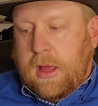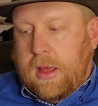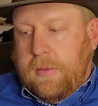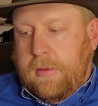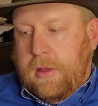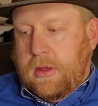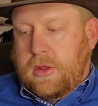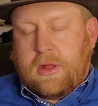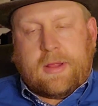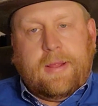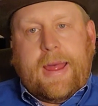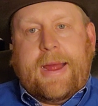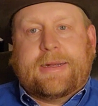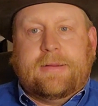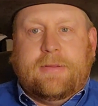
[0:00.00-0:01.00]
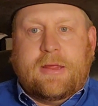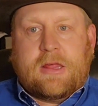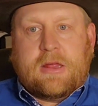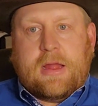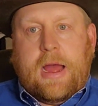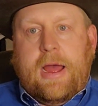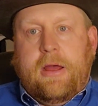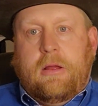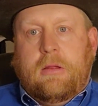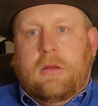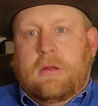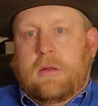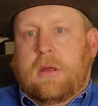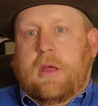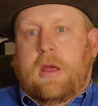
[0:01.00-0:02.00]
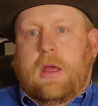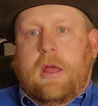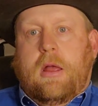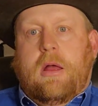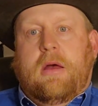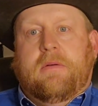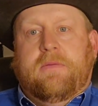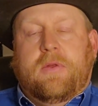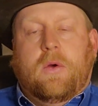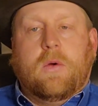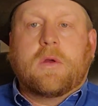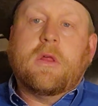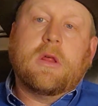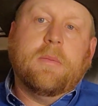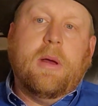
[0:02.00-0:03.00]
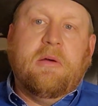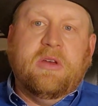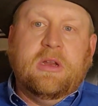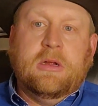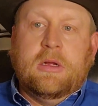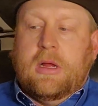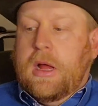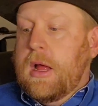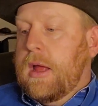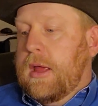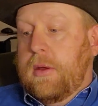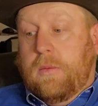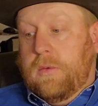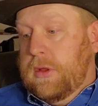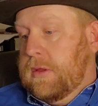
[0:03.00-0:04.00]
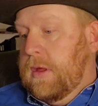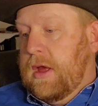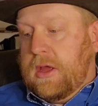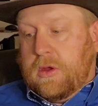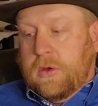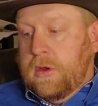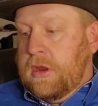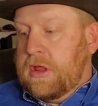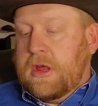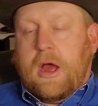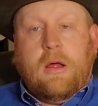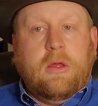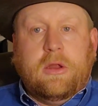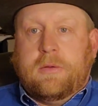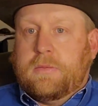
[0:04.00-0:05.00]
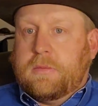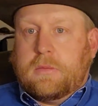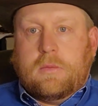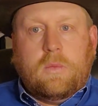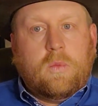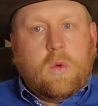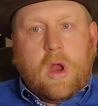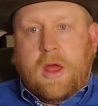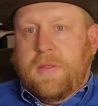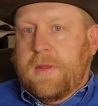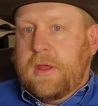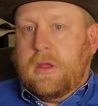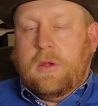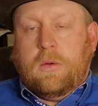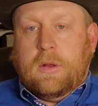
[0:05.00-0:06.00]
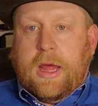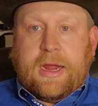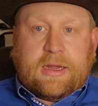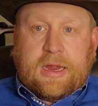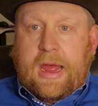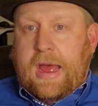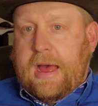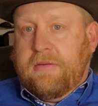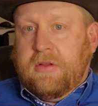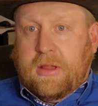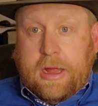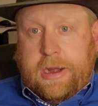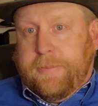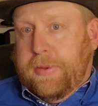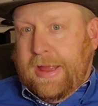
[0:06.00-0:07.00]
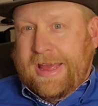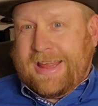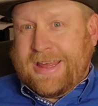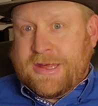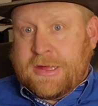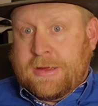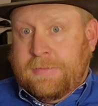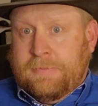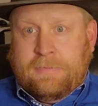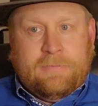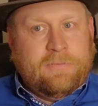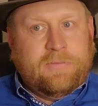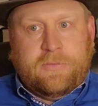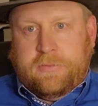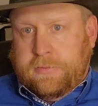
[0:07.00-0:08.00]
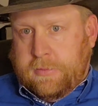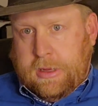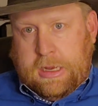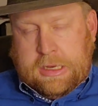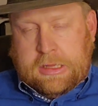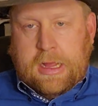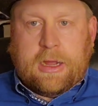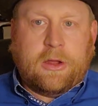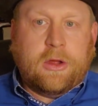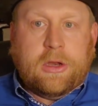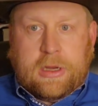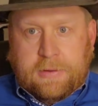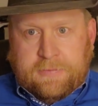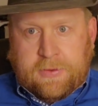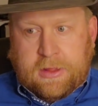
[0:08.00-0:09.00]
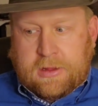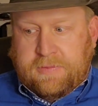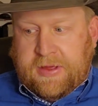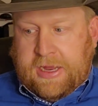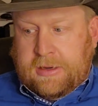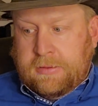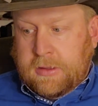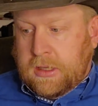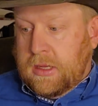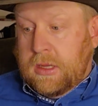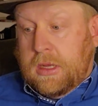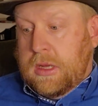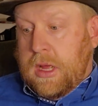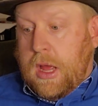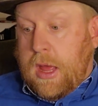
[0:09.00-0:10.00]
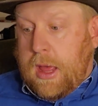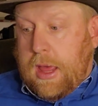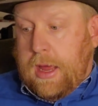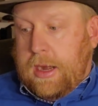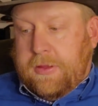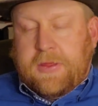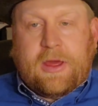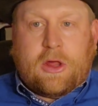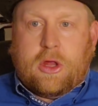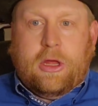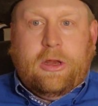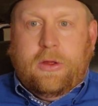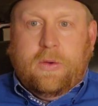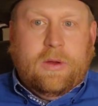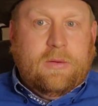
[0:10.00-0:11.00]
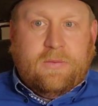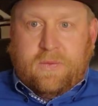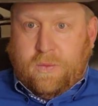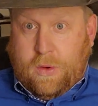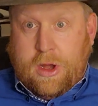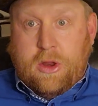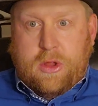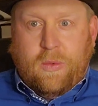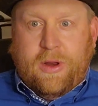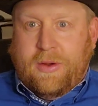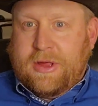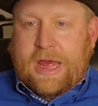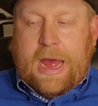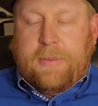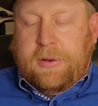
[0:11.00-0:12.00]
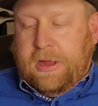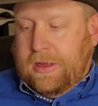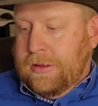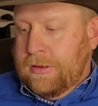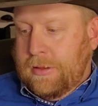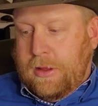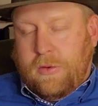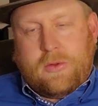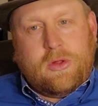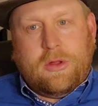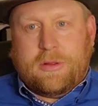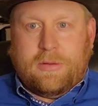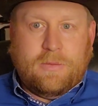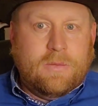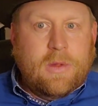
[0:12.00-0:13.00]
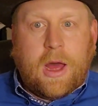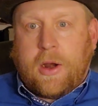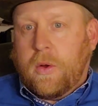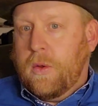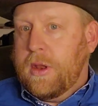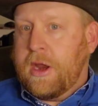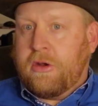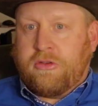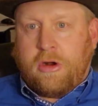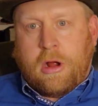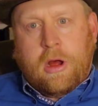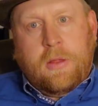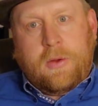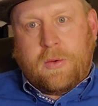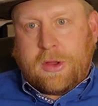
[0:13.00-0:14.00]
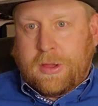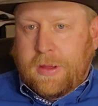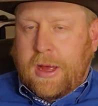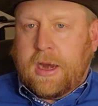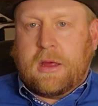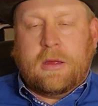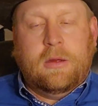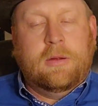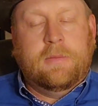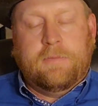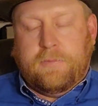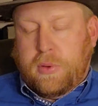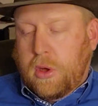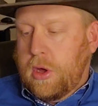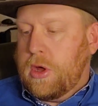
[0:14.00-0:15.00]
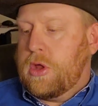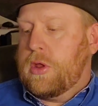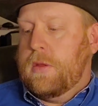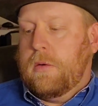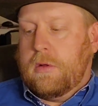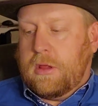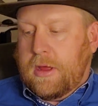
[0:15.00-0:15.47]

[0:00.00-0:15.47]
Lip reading: It just lacked the style of the horses above it. It was a good, solid run that you'd like to have a lot of places. It's not good enough for this event. And I think she knew it when it was happening. There was just not a whole lot of draw. There was a lot of push. There was a lot